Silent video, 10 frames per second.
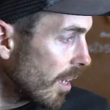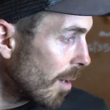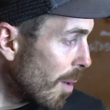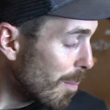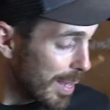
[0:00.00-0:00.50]

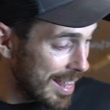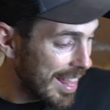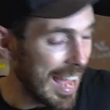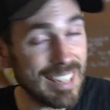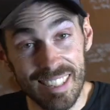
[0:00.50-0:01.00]
I'm up in
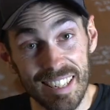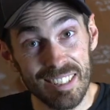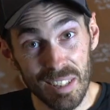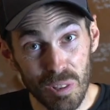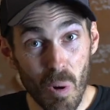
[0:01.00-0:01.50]
the attics.
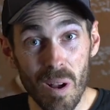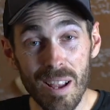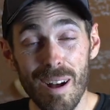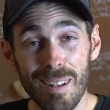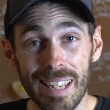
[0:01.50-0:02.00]
The dog
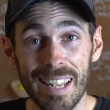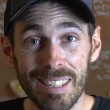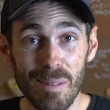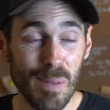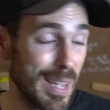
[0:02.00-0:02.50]
can't get
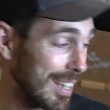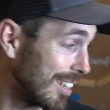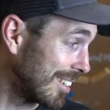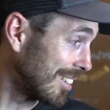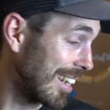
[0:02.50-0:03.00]
up here
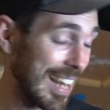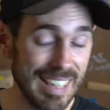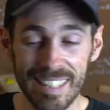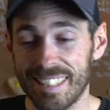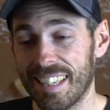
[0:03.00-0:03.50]
because it's a
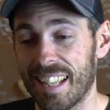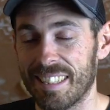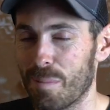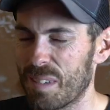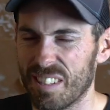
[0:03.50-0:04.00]
ladder to get
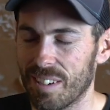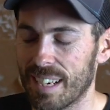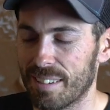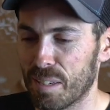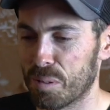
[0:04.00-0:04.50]
up, and he's not
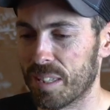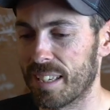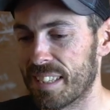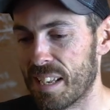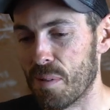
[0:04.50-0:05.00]
allowed
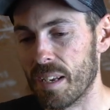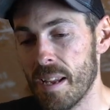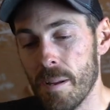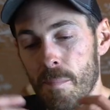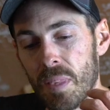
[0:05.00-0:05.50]
upstairs anyway.
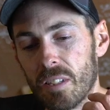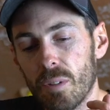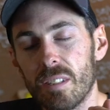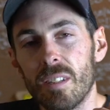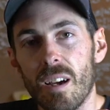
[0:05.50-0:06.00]
So
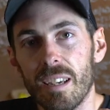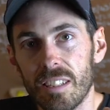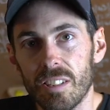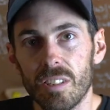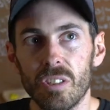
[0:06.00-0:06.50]
it's
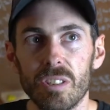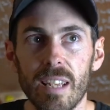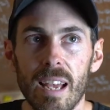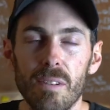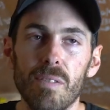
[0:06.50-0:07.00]
nice just to
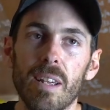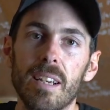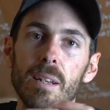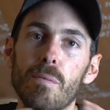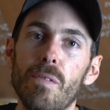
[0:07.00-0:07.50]
have
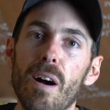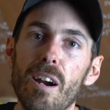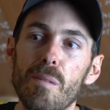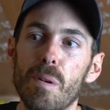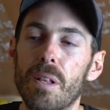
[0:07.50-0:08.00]
like an
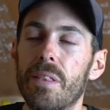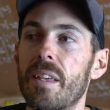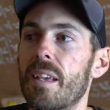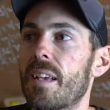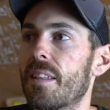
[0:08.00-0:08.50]
environment
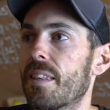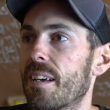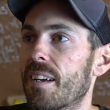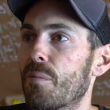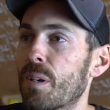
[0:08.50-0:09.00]

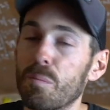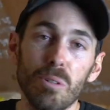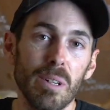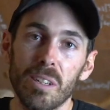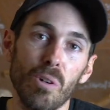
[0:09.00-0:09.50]
that when I'm
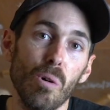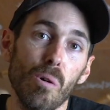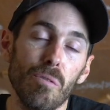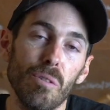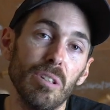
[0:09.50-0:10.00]
doing
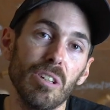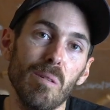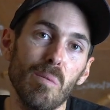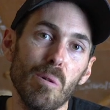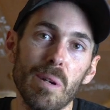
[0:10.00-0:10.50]
core, for
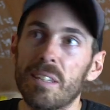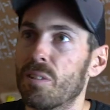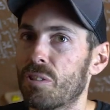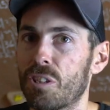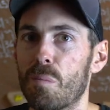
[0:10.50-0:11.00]
example, he's
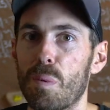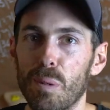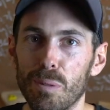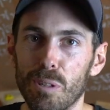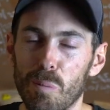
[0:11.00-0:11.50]
not jumping
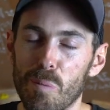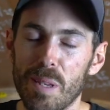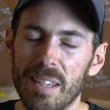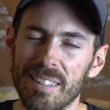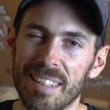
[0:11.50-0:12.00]
on top of
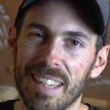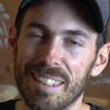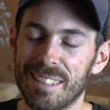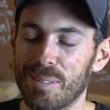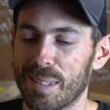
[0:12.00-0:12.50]
me because he
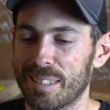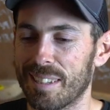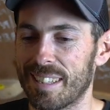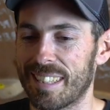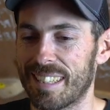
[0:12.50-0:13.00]
gets so
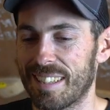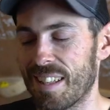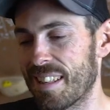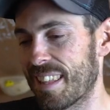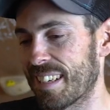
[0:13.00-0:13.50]
excited
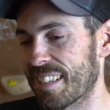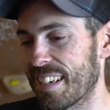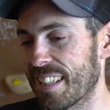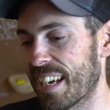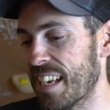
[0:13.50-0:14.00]
and things
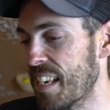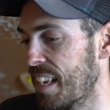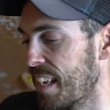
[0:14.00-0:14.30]
like that.